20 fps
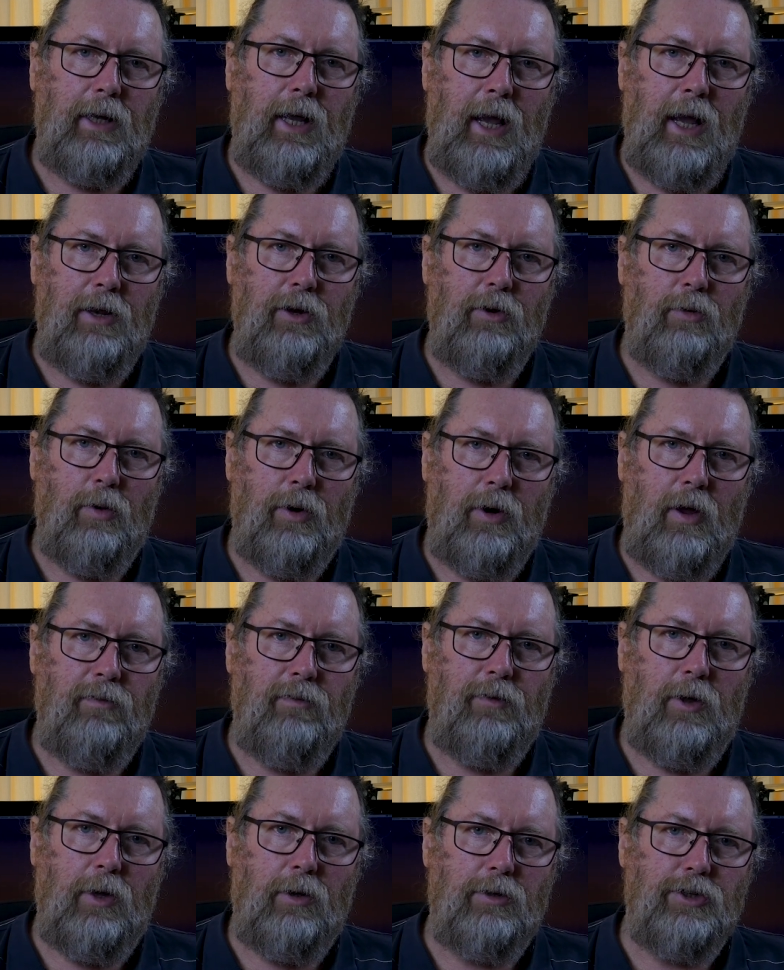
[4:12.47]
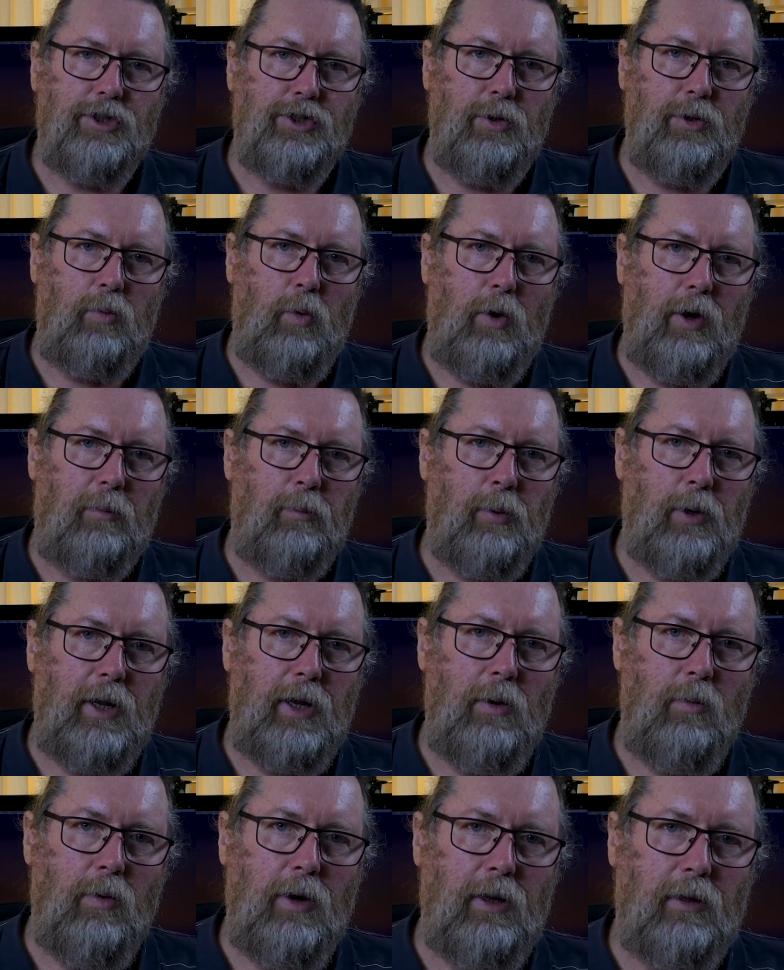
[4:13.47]
and your autofocus should work
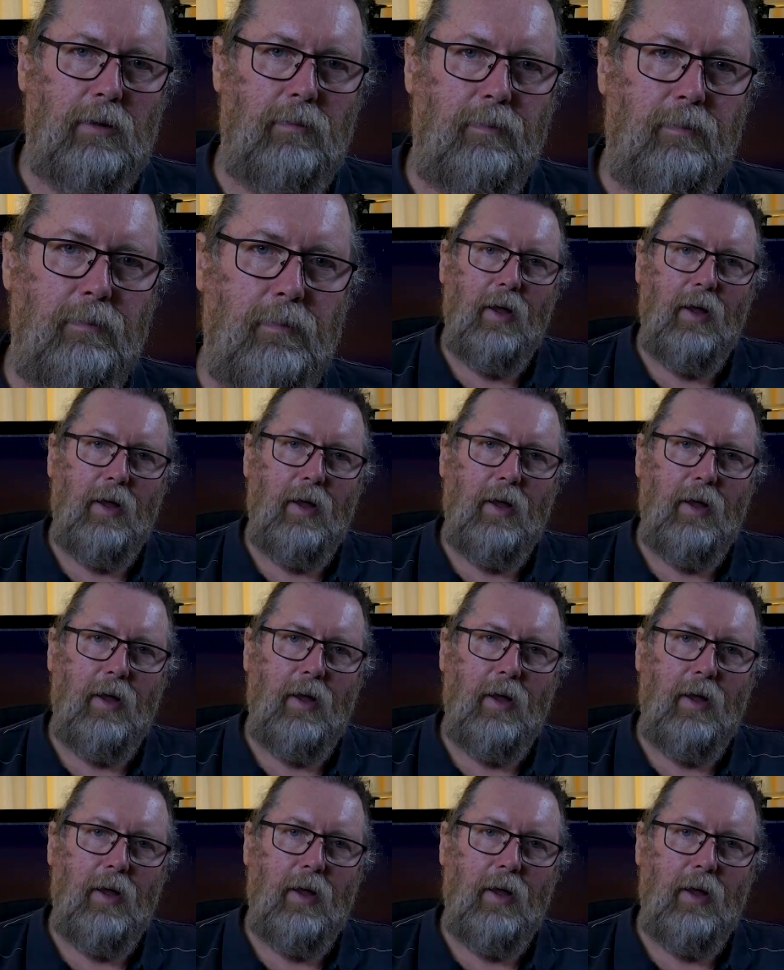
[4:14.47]
pretty well.